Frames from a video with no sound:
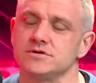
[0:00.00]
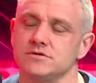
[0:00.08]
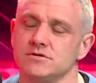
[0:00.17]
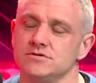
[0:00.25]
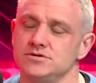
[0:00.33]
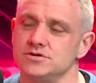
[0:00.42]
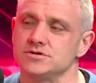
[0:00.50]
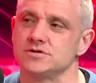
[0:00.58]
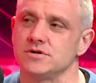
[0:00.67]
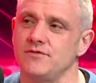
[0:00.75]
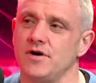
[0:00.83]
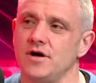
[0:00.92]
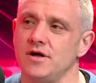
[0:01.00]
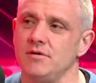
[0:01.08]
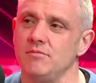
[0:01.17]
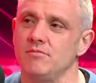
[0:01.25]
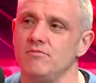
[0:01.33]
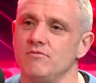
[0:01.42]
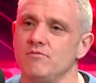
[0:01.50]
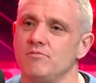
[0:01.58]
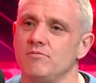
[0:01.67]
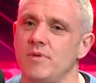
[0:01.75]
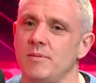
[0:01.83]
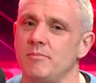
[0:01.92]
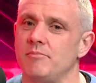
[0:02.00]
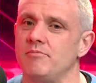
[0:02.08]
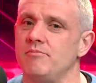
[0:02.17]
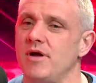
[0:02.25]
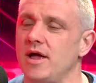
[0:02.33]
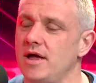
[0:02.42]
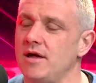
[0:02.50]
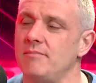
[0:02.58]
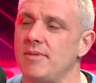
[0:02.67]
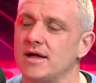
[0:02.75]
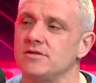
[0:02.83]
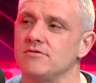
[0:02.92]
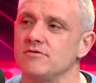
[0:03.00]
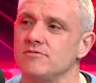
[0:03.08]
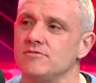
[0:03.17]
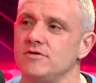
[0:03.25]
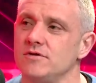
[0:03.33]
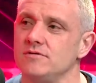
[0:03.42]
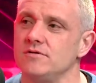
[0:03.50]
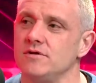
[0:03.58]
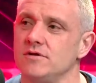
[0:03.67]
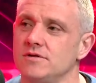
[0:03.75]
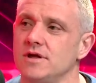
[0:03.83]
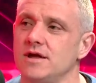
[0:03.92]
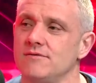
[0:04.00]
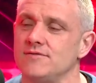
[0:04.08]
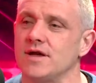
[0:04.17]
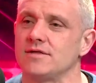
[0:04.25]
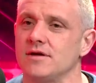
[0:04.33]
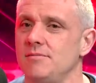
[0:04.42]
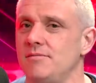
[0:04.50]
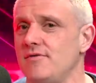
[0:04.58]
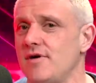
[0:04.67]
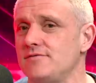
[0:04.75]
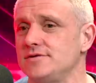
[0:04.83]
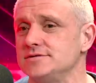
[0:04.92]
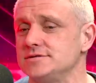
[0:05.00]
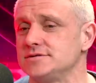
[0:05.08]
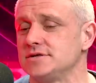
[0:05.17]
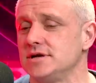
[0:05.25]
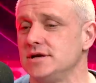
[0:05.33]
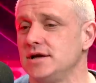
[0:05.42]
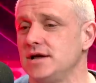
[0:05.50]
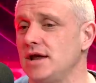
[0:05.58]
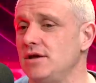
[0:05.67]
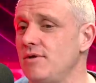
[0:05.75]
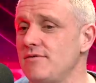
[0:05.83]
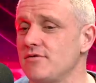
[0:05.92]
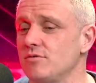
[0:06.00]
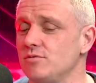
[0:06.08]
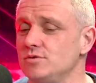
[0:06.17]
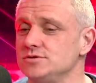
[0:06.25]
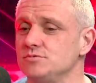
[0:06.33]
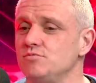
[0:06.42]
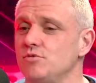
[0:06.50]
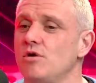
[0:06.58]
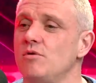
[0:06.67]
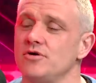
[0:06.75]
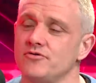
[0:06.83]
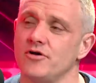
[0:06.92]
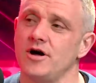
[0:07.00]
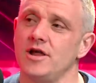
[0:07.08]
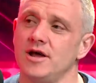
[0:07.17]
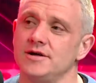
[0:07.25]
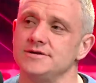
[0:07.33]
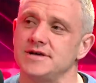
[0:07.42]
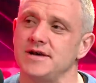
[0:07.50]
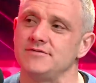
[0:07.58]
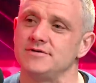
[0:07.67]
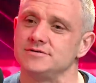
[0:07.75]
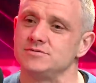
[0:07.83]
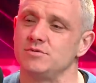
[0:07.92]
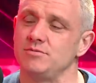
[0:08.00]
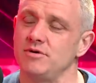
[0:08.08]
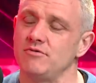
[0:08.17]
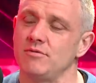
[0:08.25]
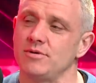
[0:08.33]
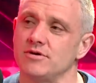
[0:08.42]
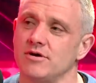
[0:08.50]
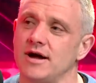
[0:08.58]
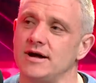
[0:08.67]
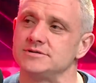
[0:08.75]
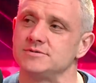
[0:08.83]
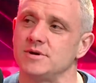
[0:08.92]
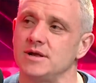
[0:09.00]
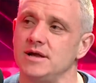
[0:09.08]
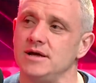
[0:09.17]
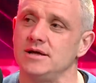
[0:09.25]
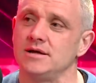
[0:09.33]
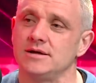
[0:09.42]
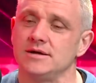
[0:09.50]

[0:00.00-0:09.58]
could justify bringing him back to give that type of evidence. And whoever would go on trial on his evidence would be rubbing their hands with glee.